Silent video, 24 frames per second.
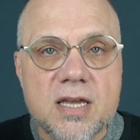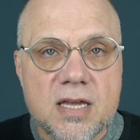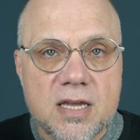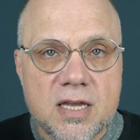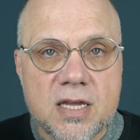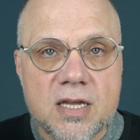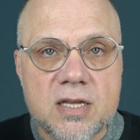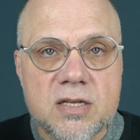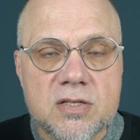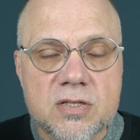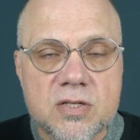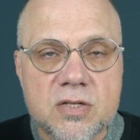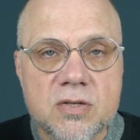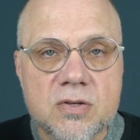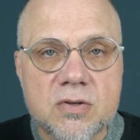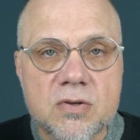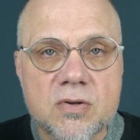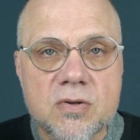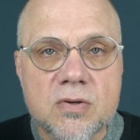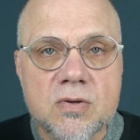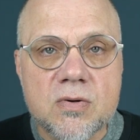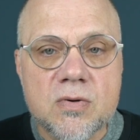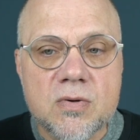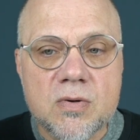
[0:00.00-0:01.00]

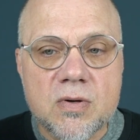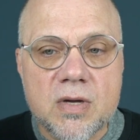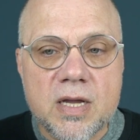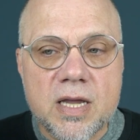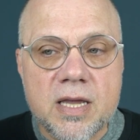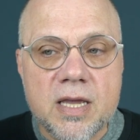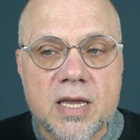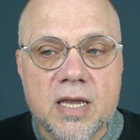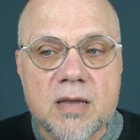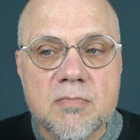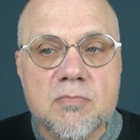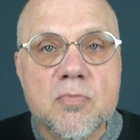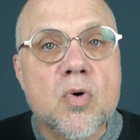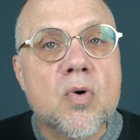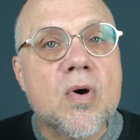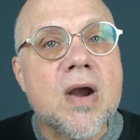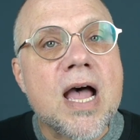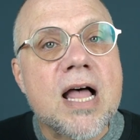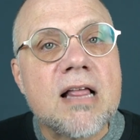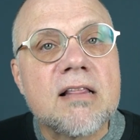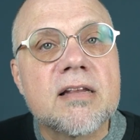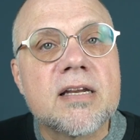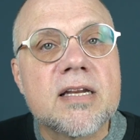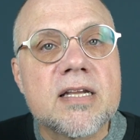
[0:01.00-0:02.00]
into a
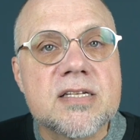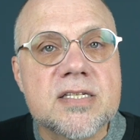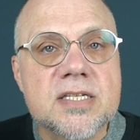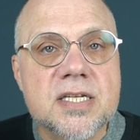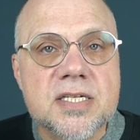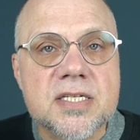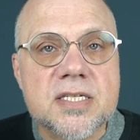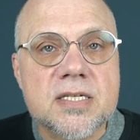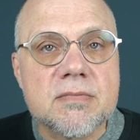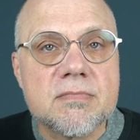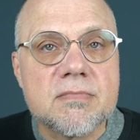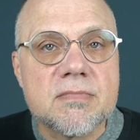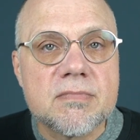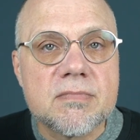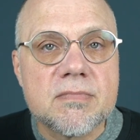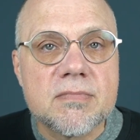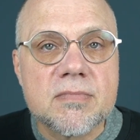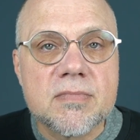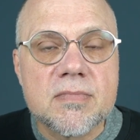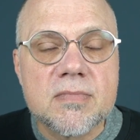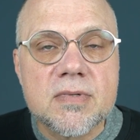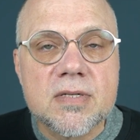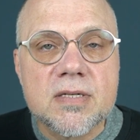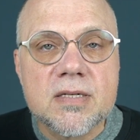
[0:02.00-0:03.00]
morality system,
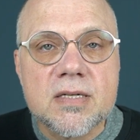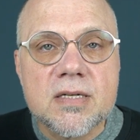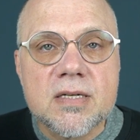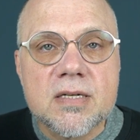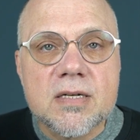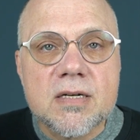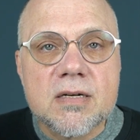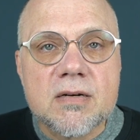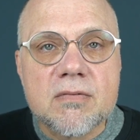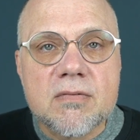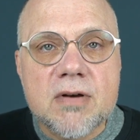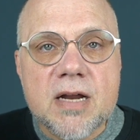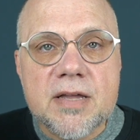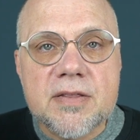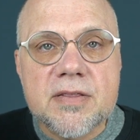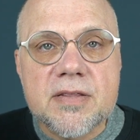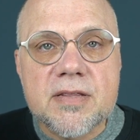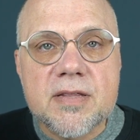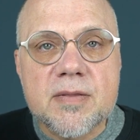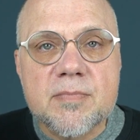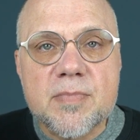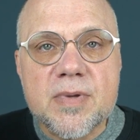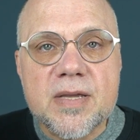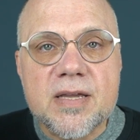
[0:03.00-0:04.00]
rather
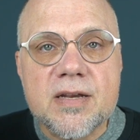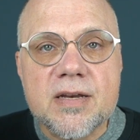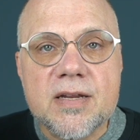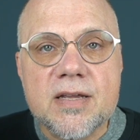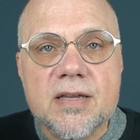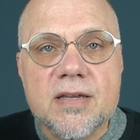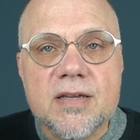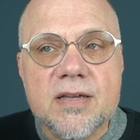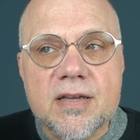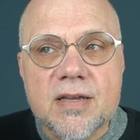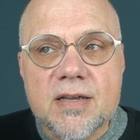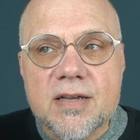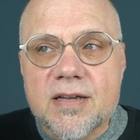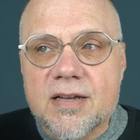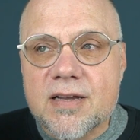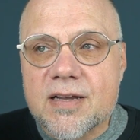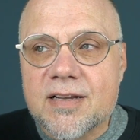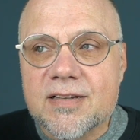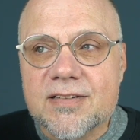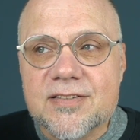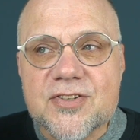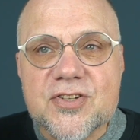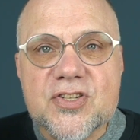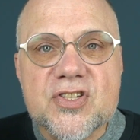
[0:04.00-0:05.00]
than being
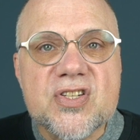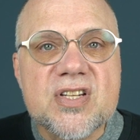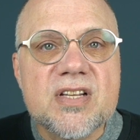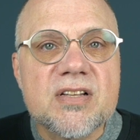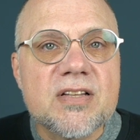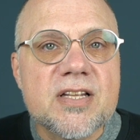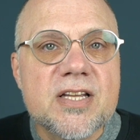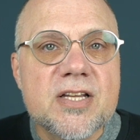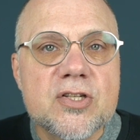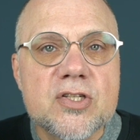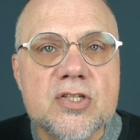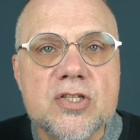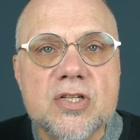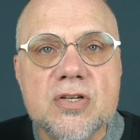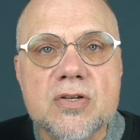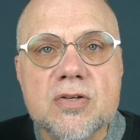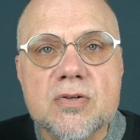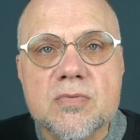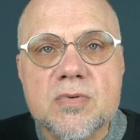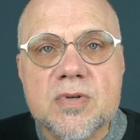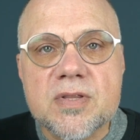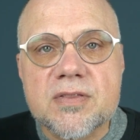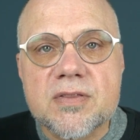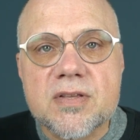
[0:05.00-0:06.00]
still in
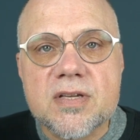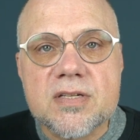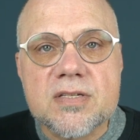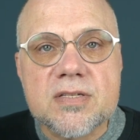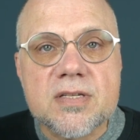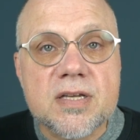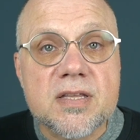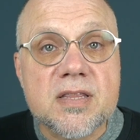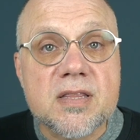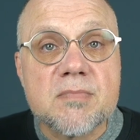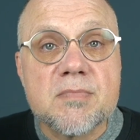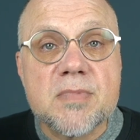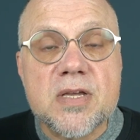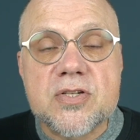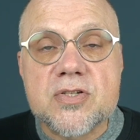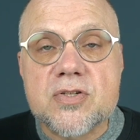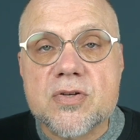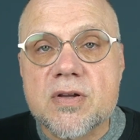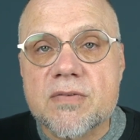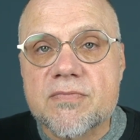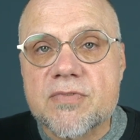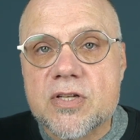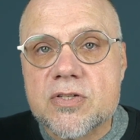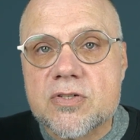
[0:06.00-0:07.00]
tune with things like the
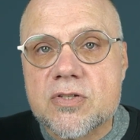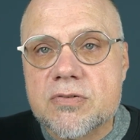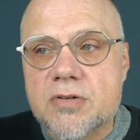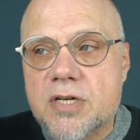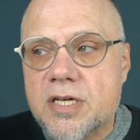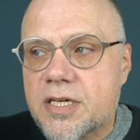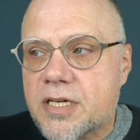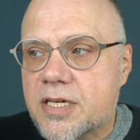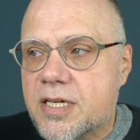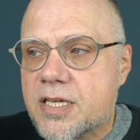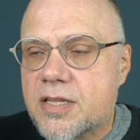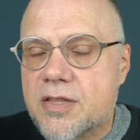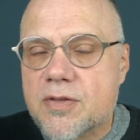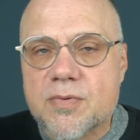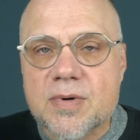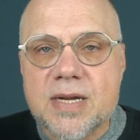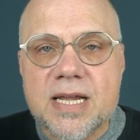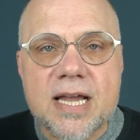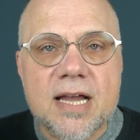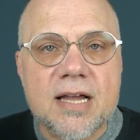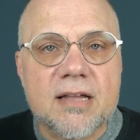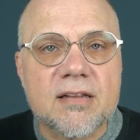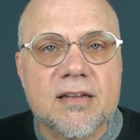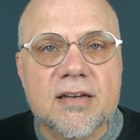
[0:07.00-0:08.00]
mystery of the Trinity, the
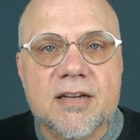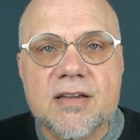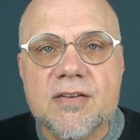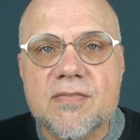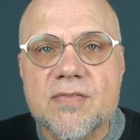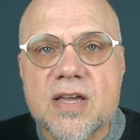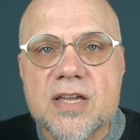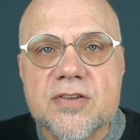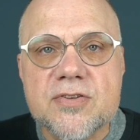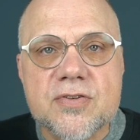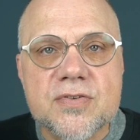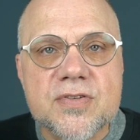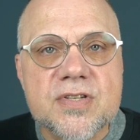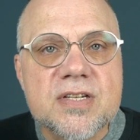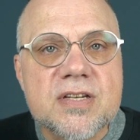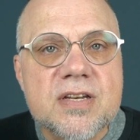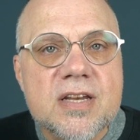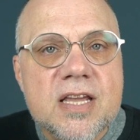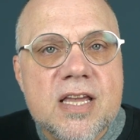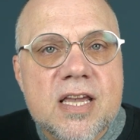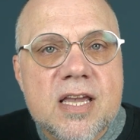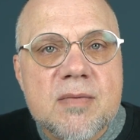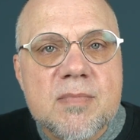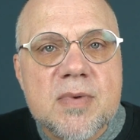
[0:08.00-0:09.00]
reality of angels and
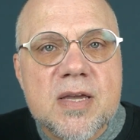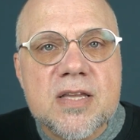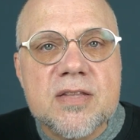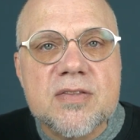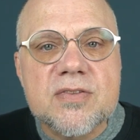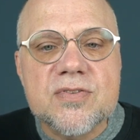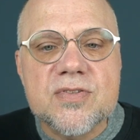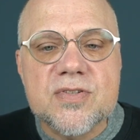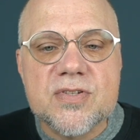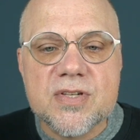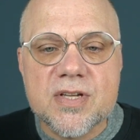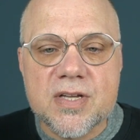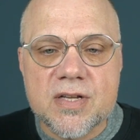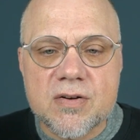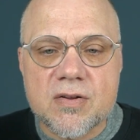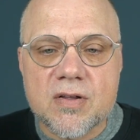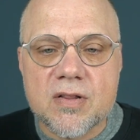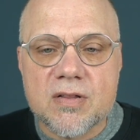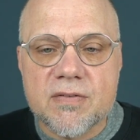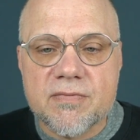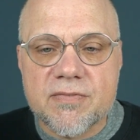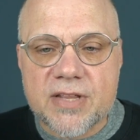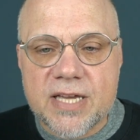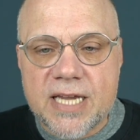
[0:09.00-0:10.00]
demons, and
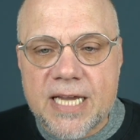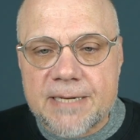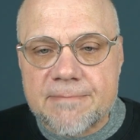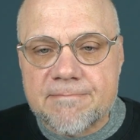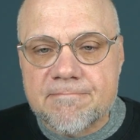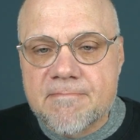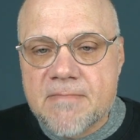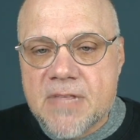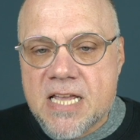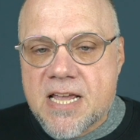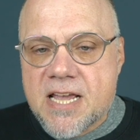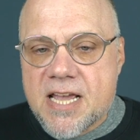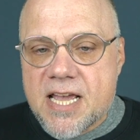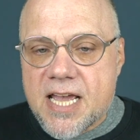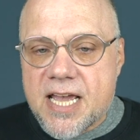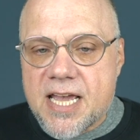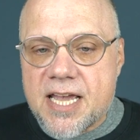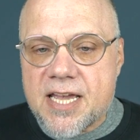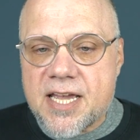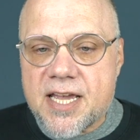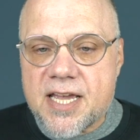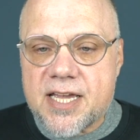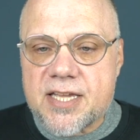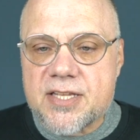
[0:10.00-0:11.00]
all of that.
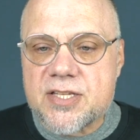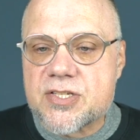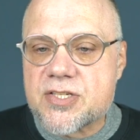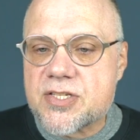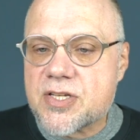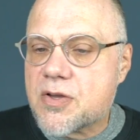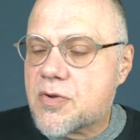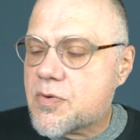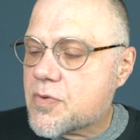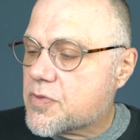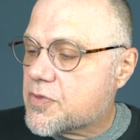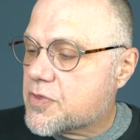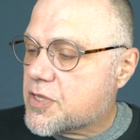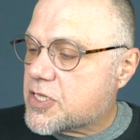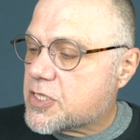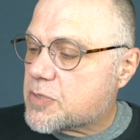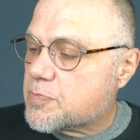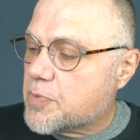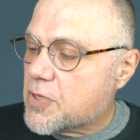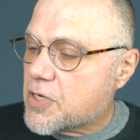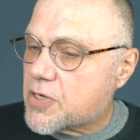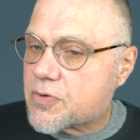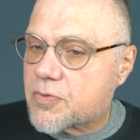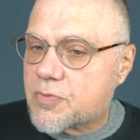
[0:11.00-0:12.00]
And so this
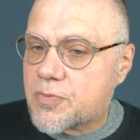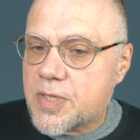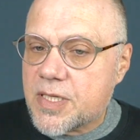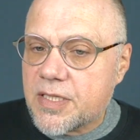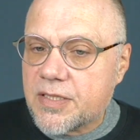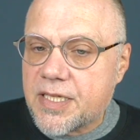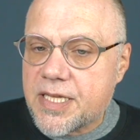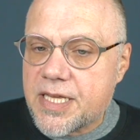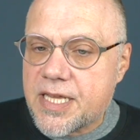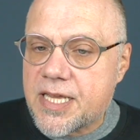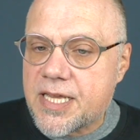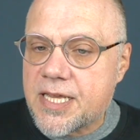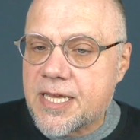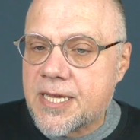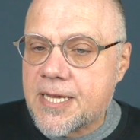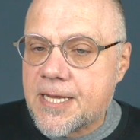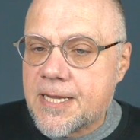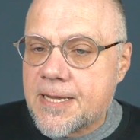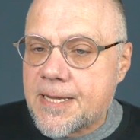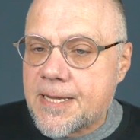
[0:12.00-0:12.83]
book really